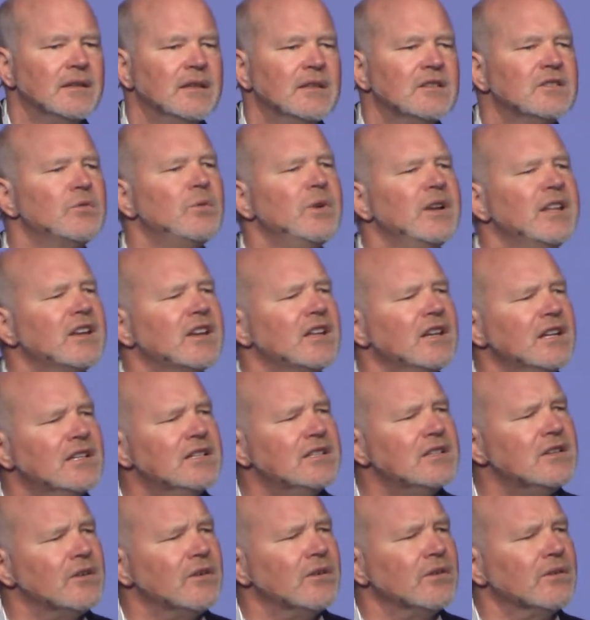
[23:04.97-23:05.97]
So what are you going
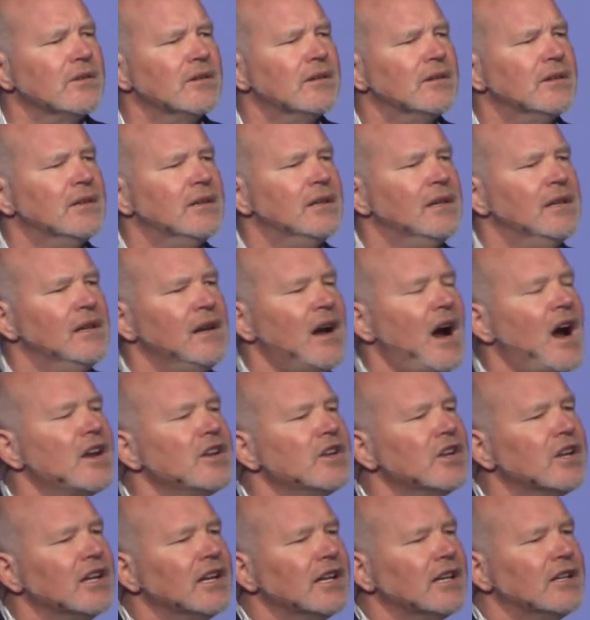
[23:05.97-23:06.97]
to do? Are
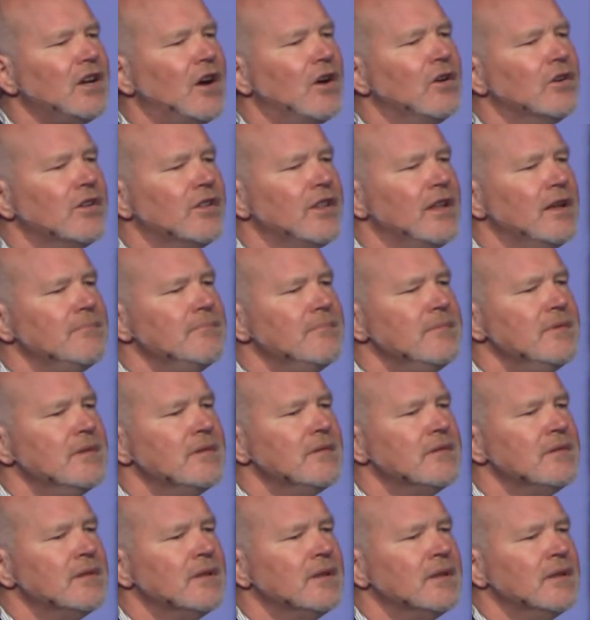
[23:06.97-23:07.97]
you going to go to them
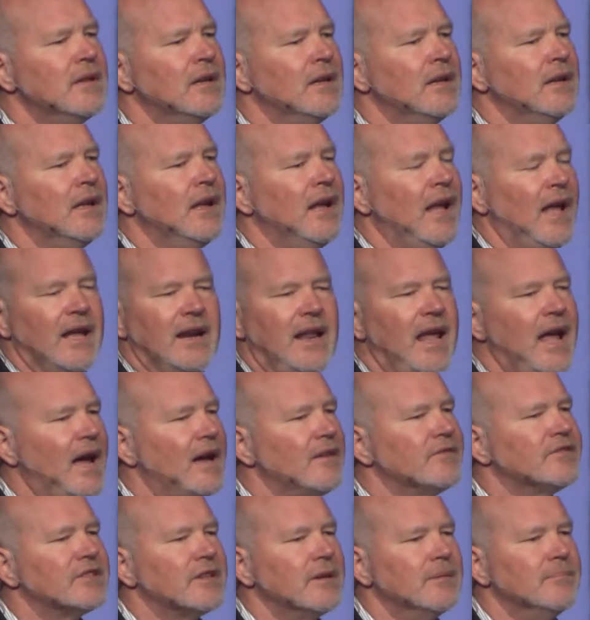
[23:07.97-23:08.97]
and
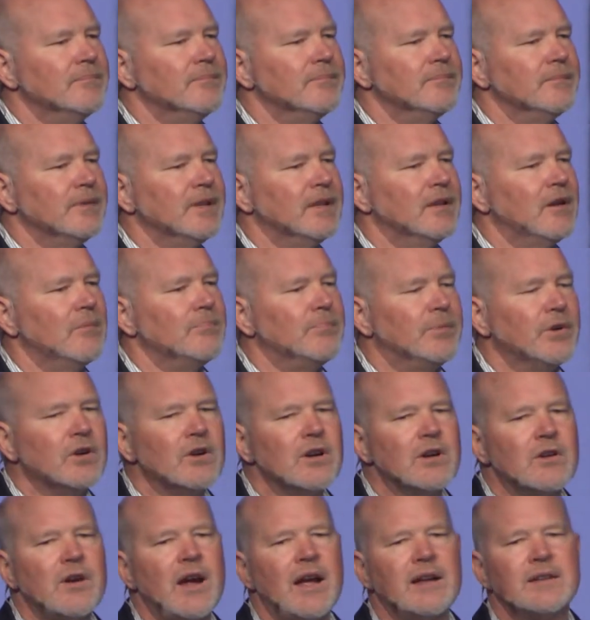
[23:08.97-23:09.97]
have some
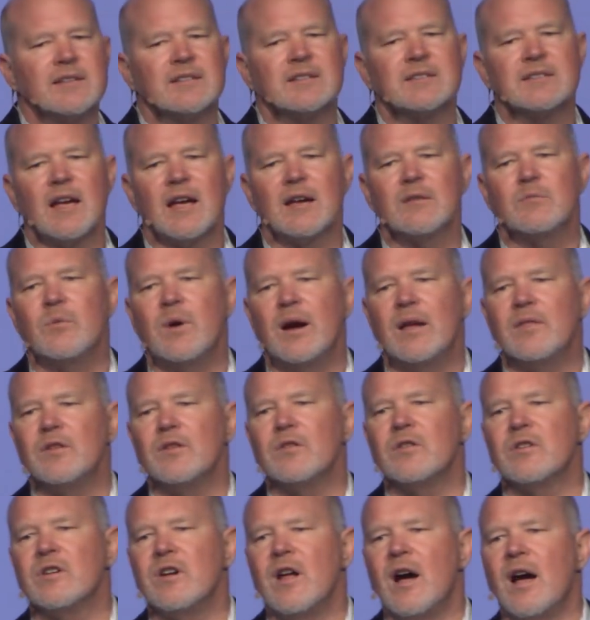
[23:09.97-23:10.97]
bureaucrat decide
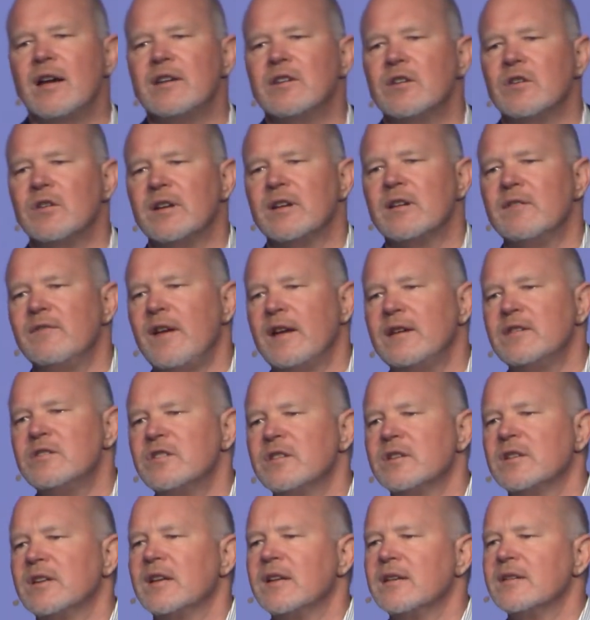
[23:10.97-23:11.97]
whether or not your
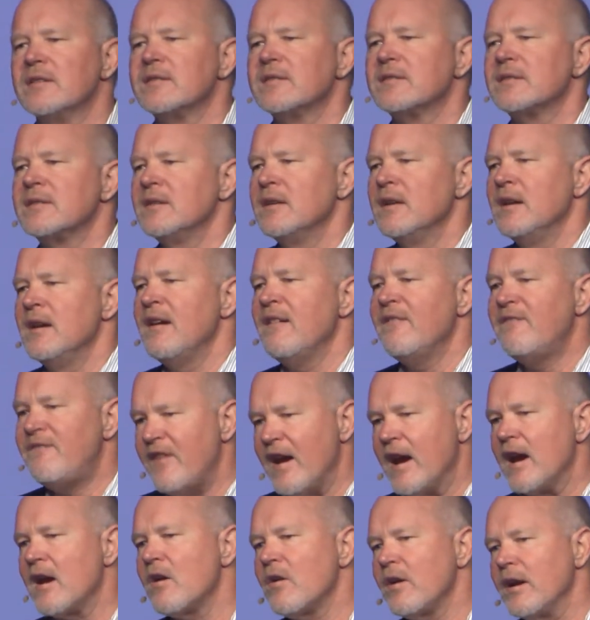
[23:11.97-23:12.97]
innovation is
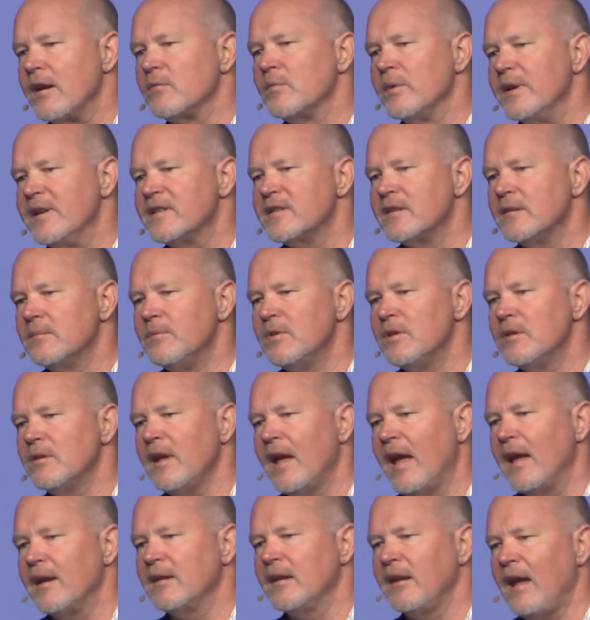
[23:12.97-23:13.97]
fair and reasonable
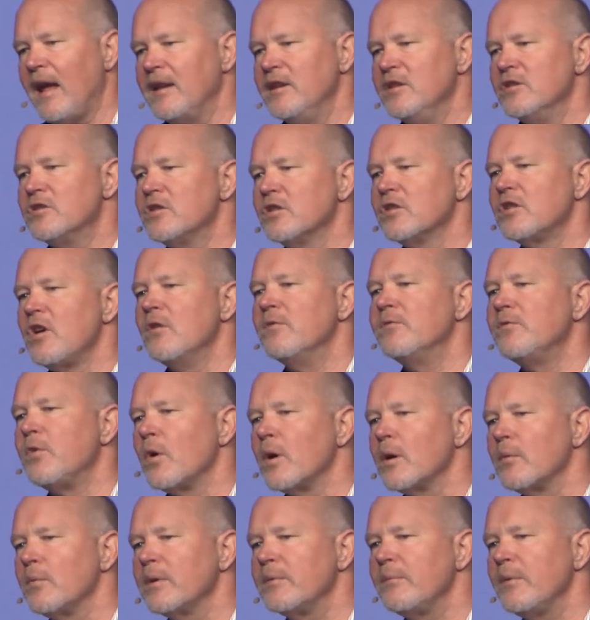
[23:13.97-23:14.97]
and you should go
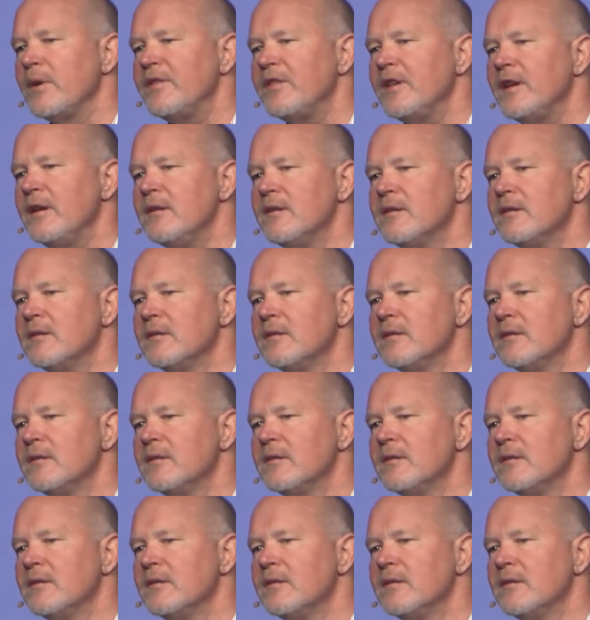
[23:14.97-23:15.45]
forward with it?